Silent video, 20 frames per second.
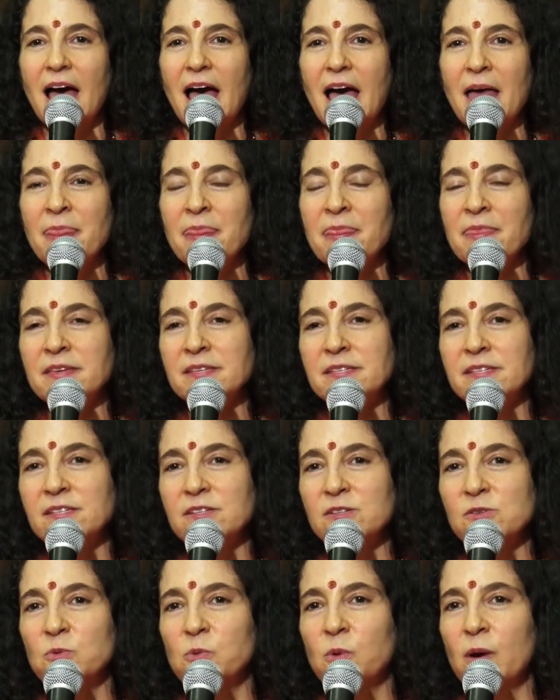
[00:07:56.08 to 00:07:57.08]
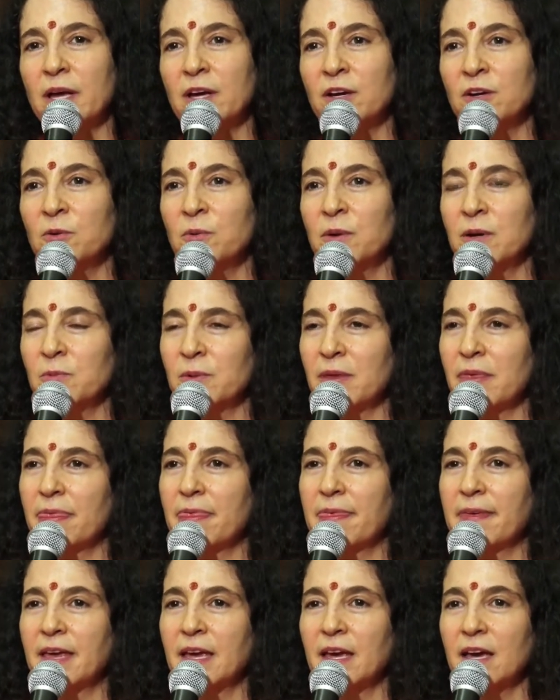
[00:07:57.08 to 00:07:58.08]
And this is where, when we
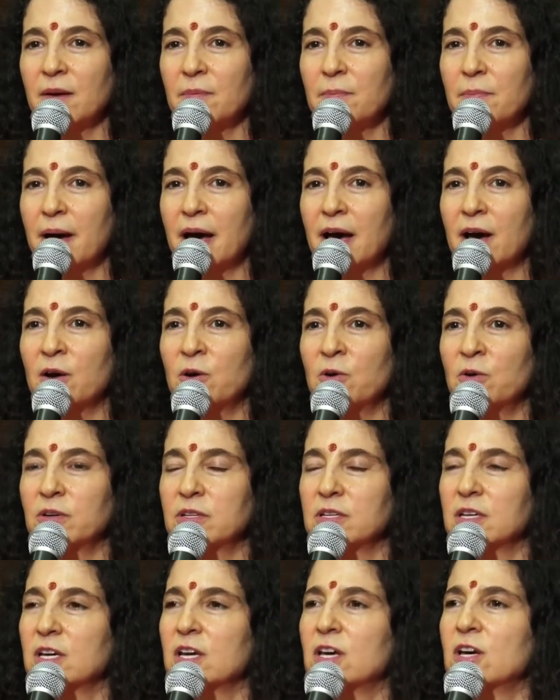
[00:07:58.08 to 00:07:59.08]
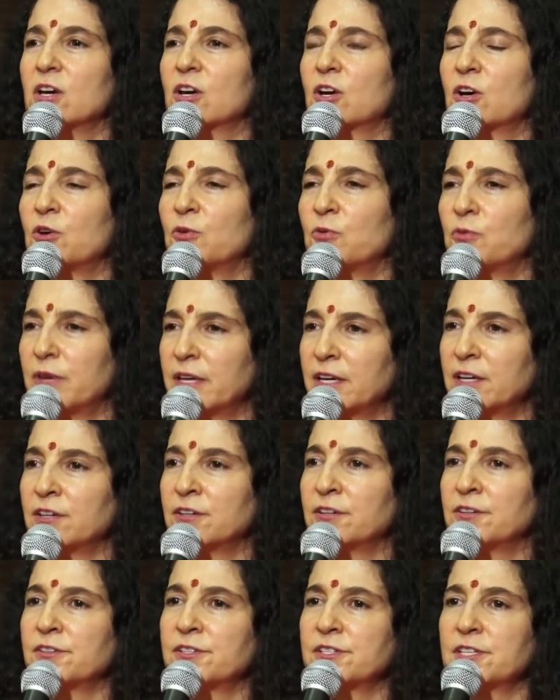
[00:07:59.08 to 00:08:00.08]
think about
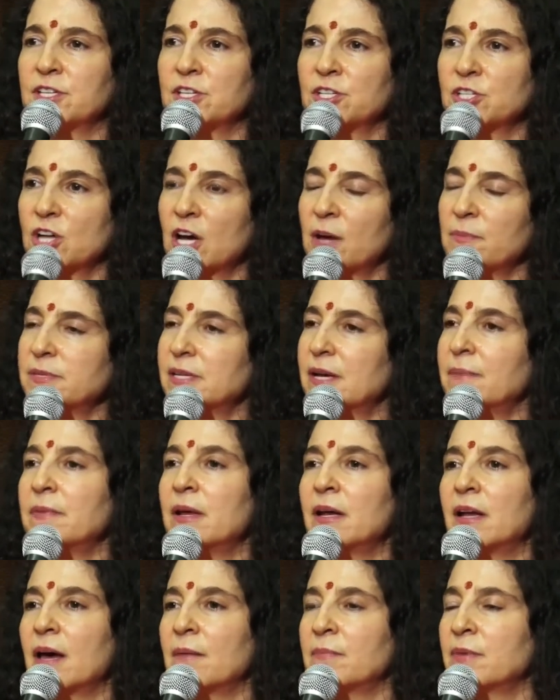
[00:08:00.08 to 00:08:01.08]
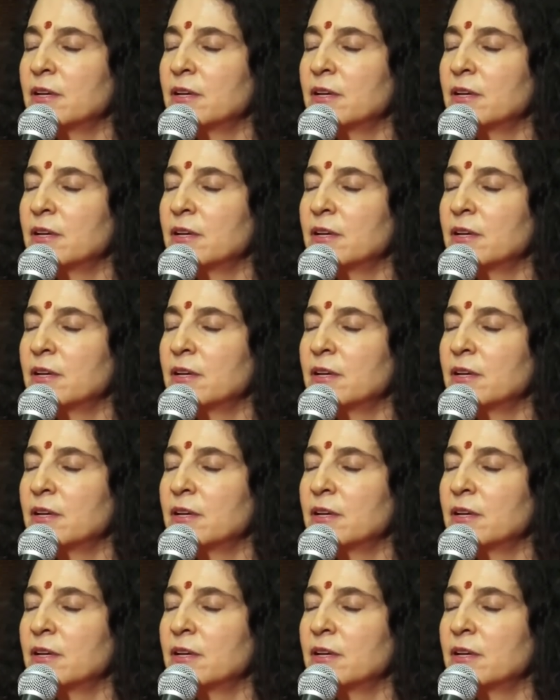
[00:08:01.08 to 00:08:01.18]
careers and jobs, and I'm